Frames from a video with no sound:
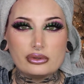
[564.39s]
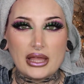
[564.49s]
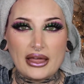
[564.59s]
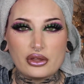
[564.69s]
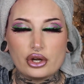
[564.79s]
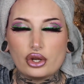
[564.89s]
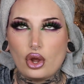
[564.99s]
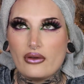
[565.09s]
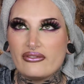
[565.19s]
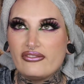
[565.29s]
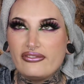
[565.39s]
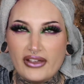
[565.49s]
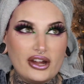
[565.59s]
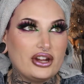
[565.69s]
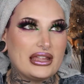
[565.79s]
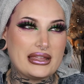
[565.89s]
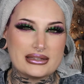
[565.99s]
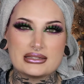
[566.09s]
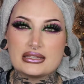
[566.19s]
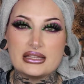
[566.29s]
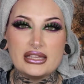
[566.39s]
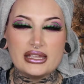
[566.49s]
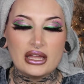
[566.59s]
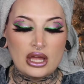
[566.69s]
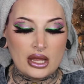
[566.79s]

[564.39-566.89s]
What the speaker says: lathered very easily.